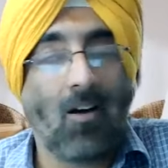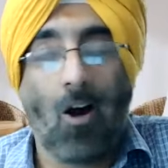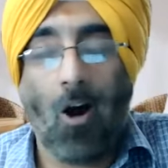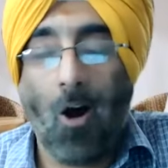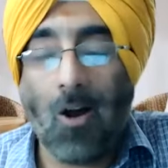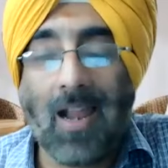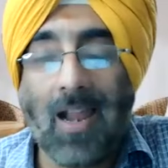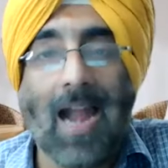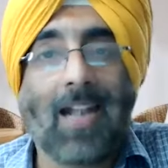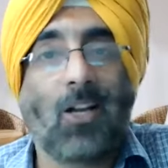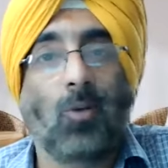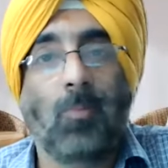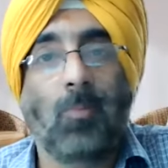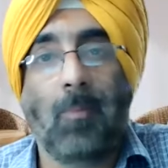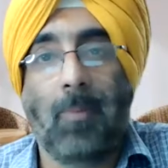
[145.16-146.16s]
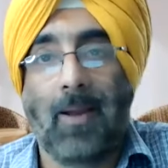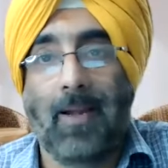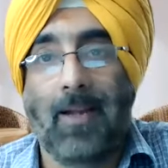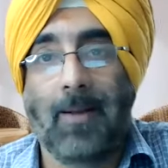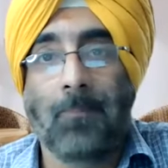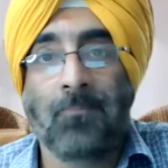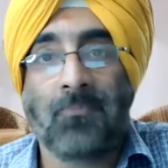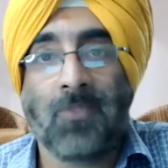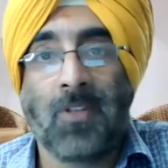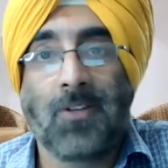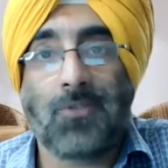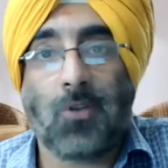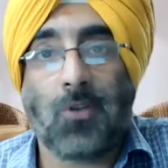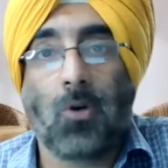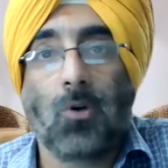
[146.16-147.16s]
all had to be paid.
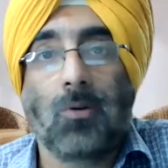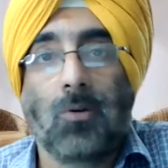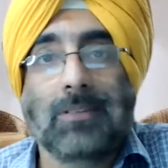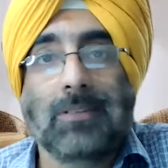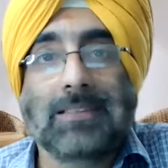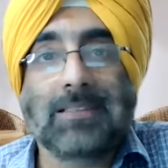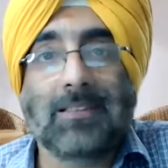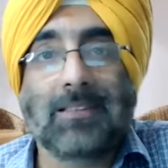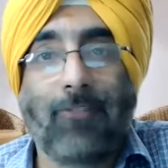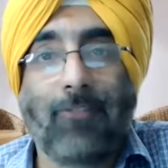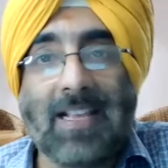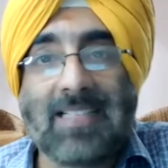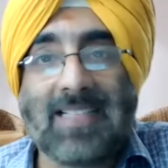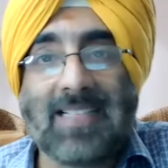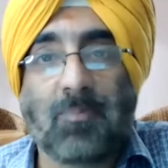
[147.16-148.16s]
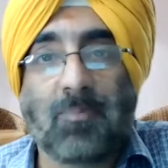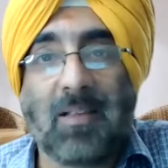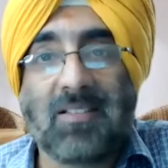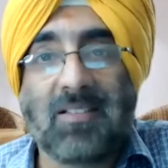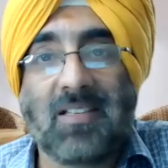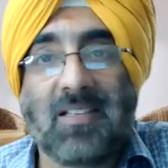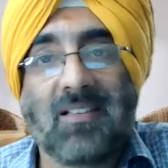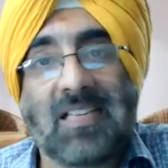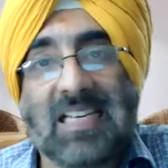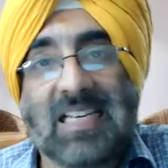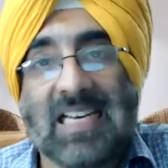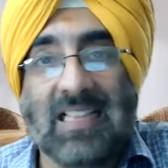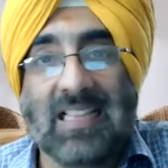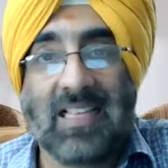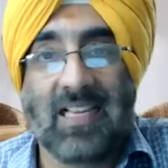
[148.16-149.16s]
So the fixed expenses are
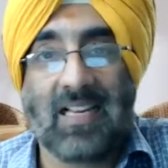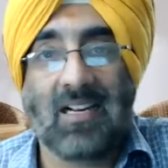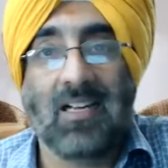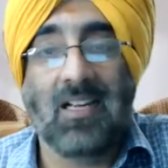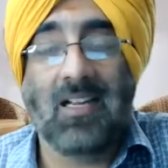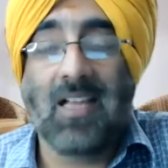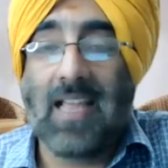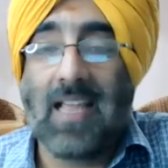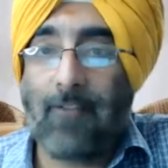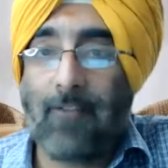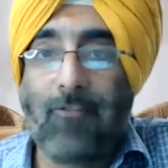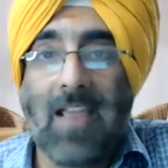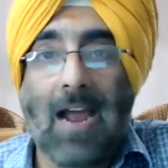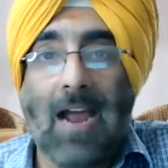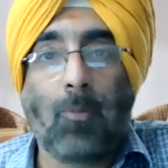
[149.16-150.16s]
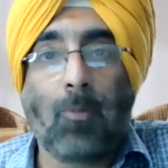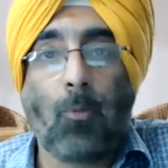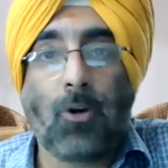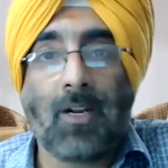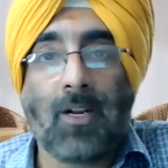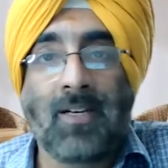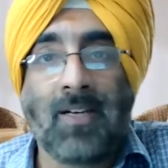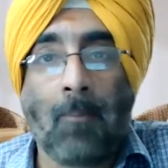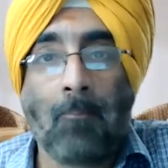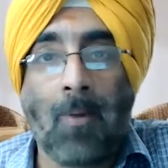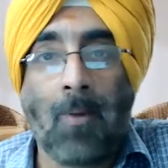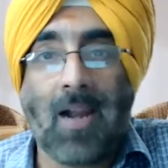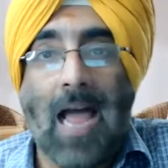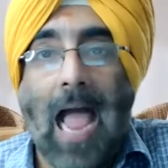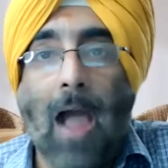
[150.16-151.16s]
still there. If we have to put a
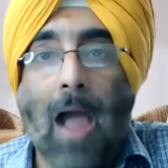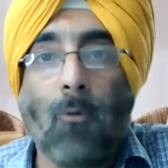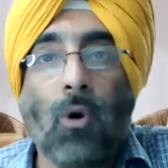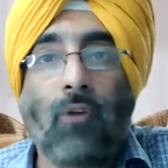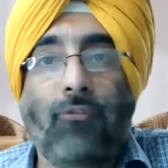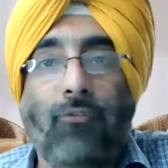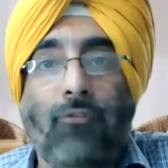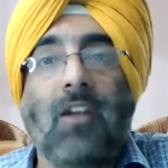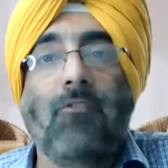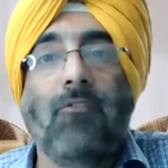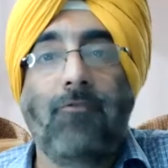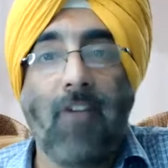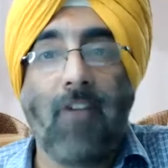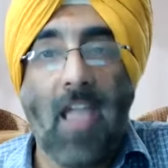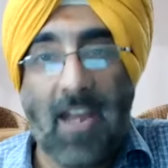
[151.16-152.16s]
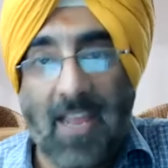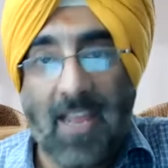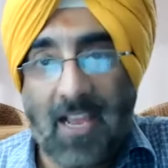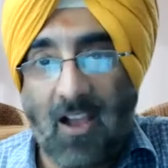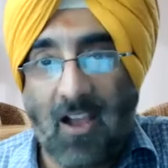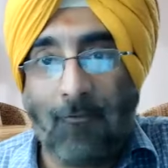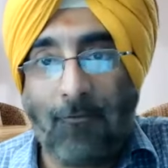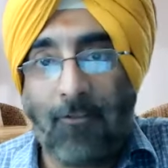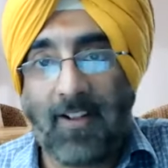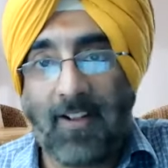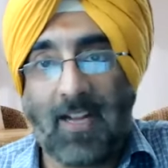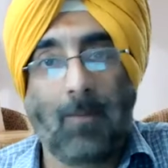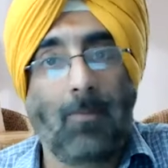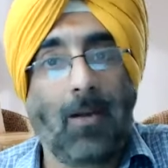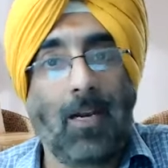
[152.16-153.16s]
number, I would feel very
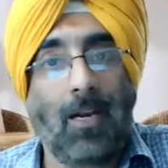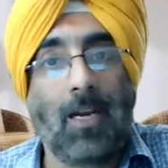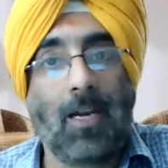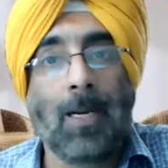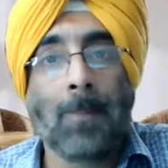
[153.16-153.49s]
comfortable